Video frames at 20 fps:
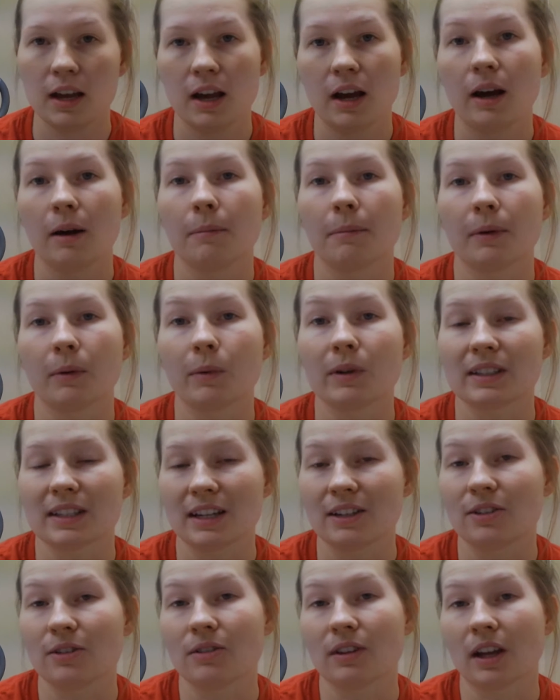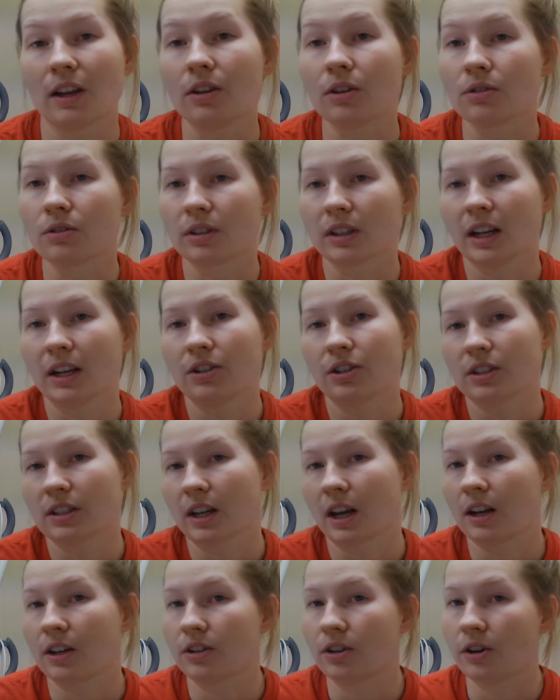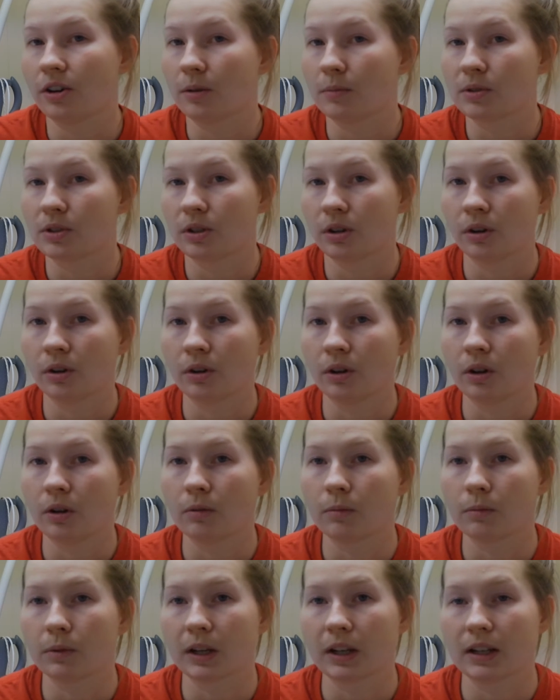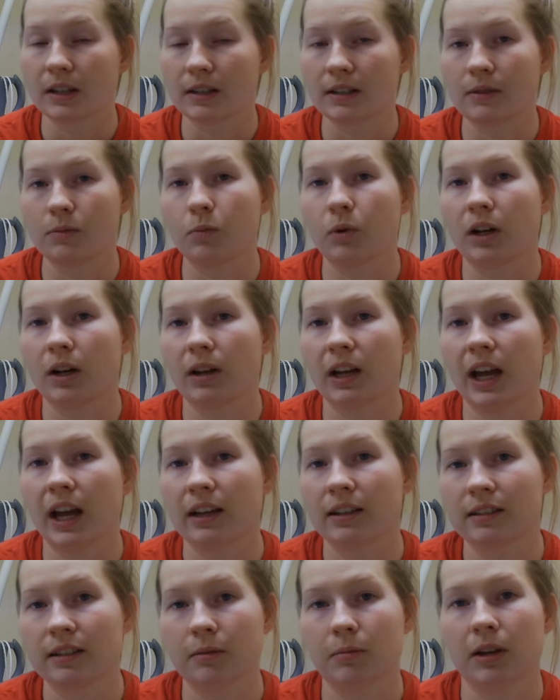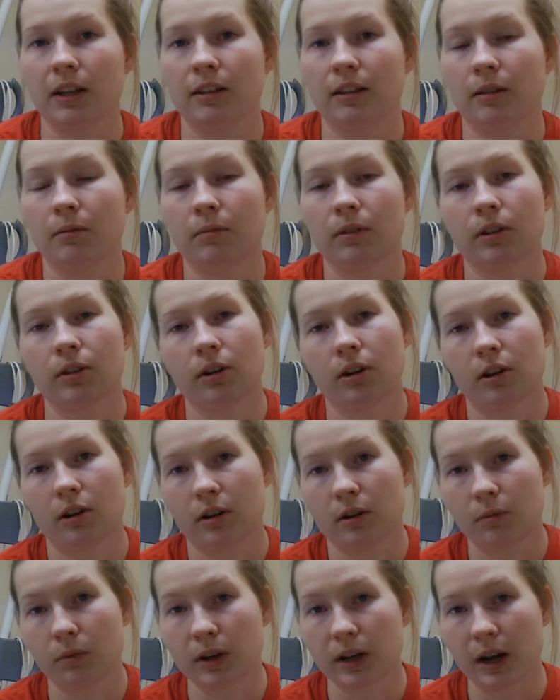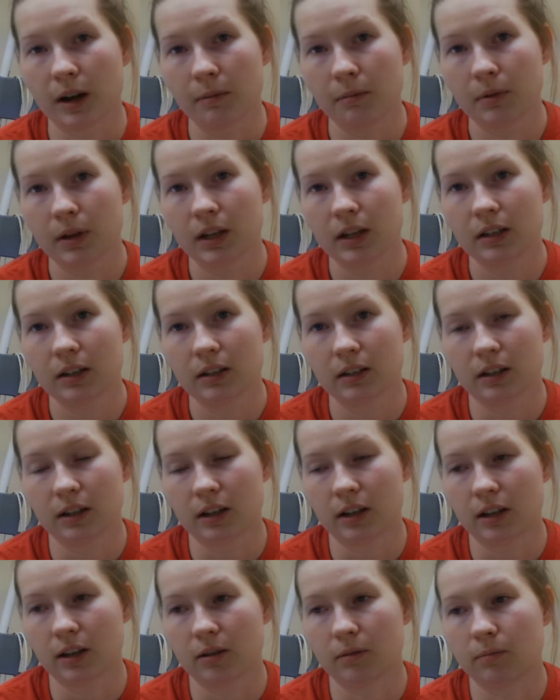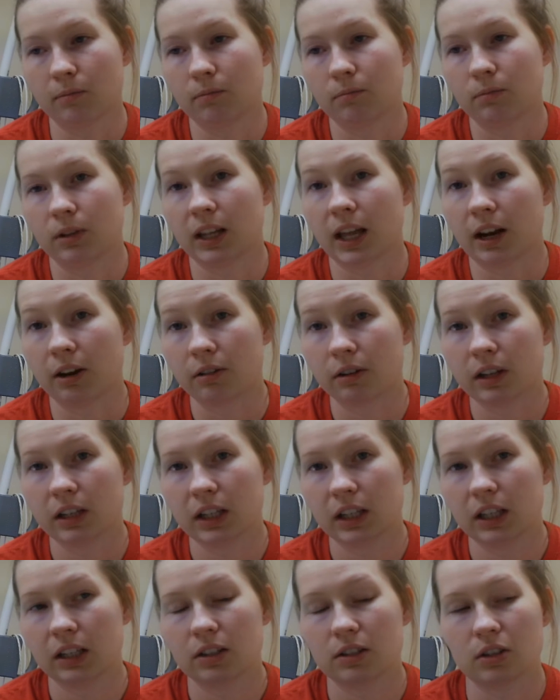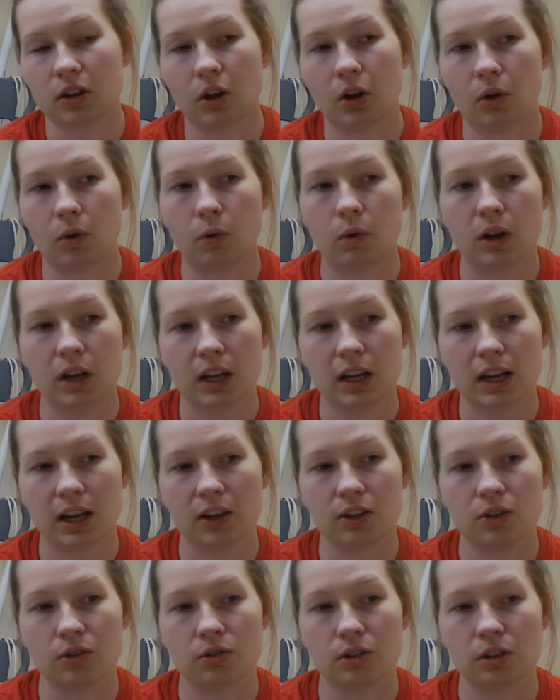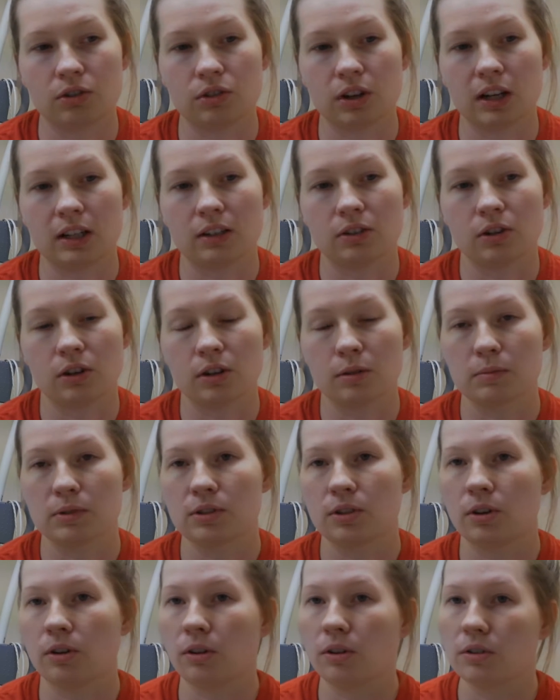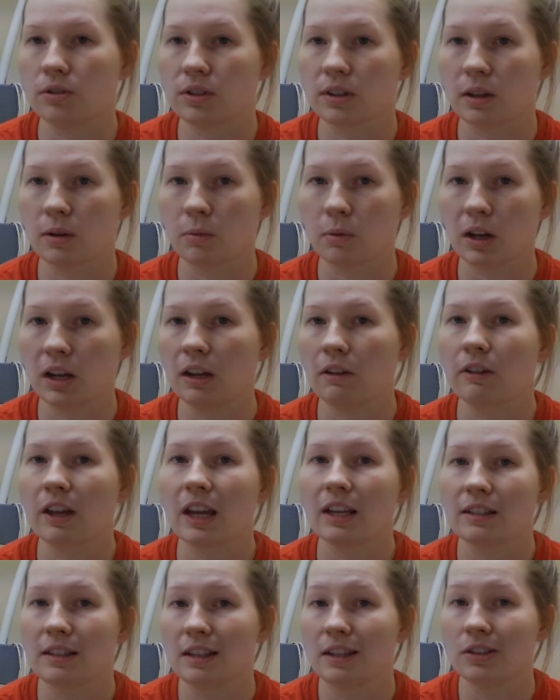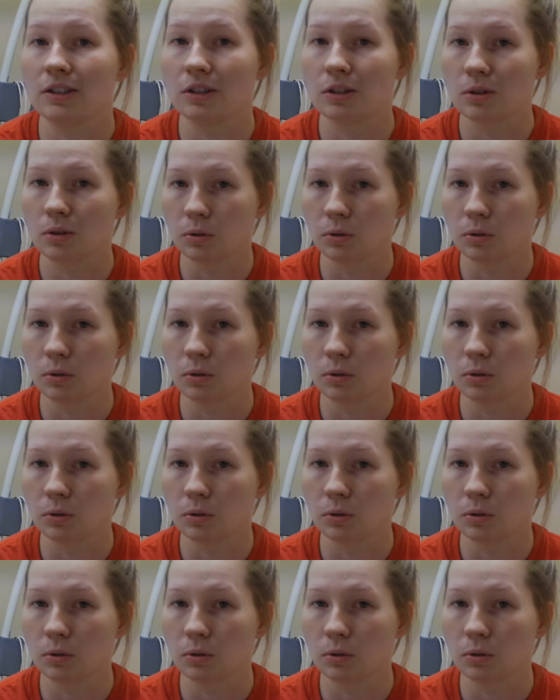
But once I do that, usually I just kind of turn them sternal, because when I extubate them, they're recumbent laterally, so I usually try to turn them sternal, so that way in case they do